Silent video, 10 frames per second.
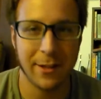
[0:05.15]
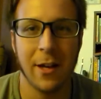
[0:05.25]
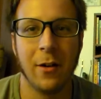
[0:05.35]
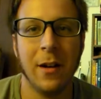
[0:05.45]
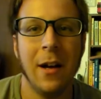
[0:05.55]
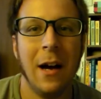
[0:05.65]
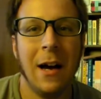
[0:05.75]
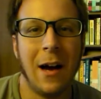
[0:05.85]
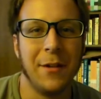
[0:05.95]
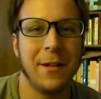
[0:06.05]
So,
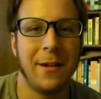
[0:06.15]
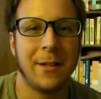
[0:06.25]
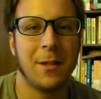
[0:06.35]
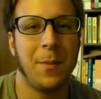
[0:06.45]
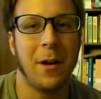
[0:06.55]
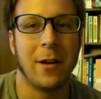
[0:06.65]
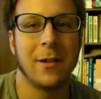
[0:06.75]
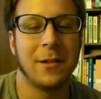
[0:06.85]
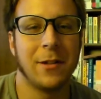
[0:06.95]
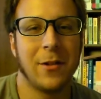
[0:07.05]
I was down at Spark
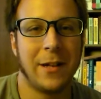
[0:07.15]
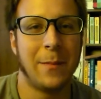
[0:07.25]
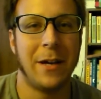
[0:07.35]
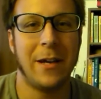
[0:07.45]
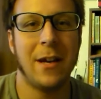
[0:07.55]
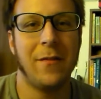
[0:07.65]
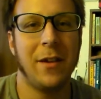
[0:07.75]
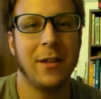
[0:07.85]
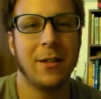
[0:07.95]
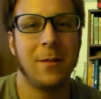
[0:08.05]
because I was trying to get my AK
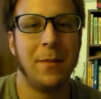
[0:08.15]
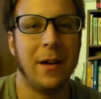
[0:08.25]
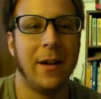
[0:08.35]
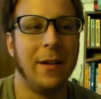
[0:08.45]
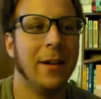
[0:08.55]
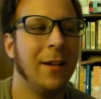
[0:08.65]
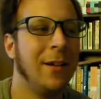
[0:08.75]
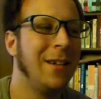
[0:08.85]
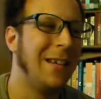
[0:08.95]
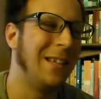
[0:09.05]
fixed, but
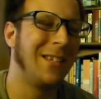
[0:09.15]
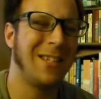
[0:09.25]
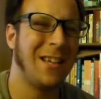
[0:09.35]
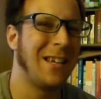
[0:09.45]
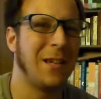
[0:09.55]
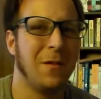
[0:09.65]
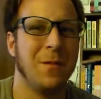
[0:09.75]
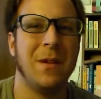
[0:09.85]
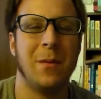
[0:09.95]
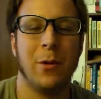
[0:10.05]
it looks like it
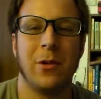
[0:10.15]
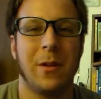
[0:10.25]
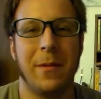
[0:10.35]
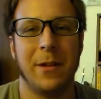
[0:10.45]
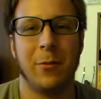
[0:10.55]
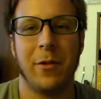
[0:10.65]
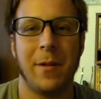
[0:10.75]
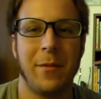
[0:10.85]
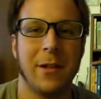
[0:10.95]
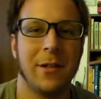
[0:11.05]
would be more trouble than it's worth
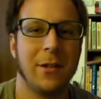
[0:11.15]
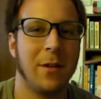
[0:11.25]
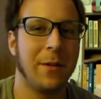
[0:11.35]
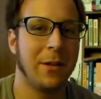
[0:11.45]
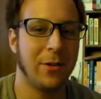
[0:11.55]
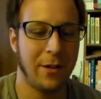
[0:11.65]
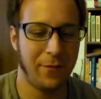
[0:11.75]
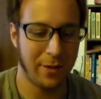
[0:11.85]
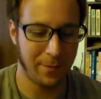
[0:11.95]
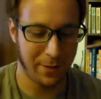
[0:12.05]
at present, so I'm going to try to
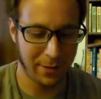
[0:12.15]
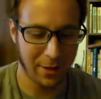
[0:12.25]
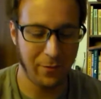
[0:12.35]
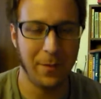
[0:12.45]
fix it myself.